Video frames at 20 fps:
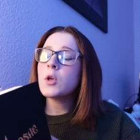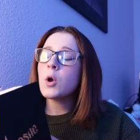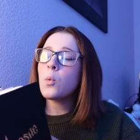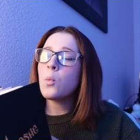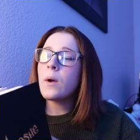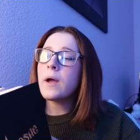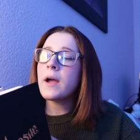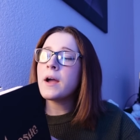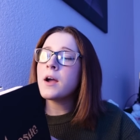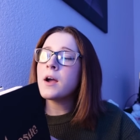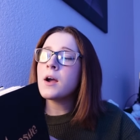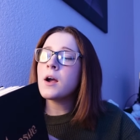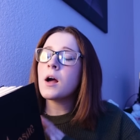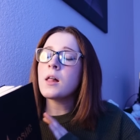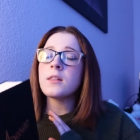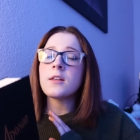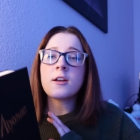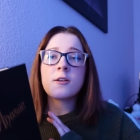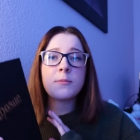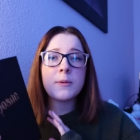where a
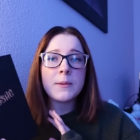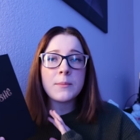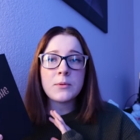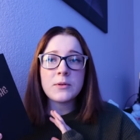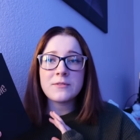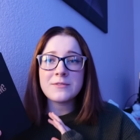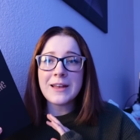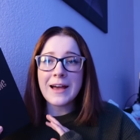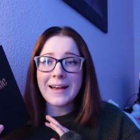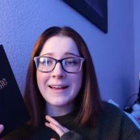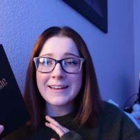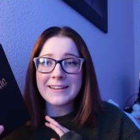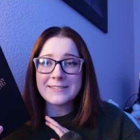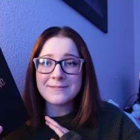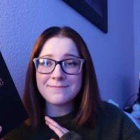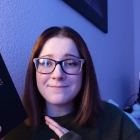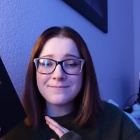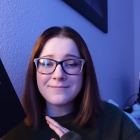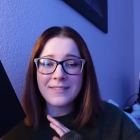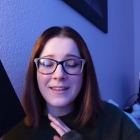lot of people have
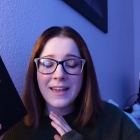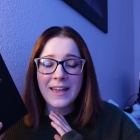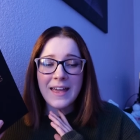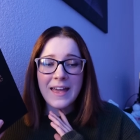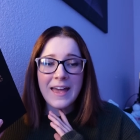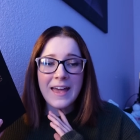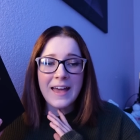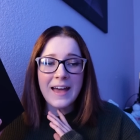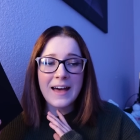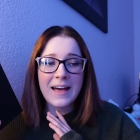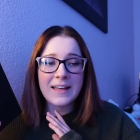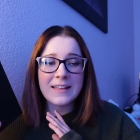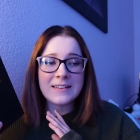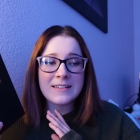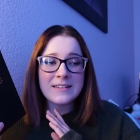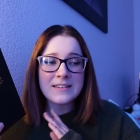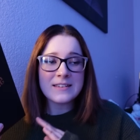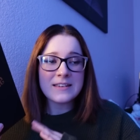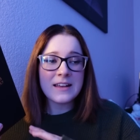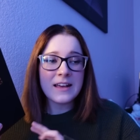died
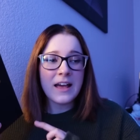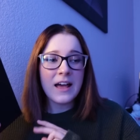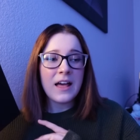and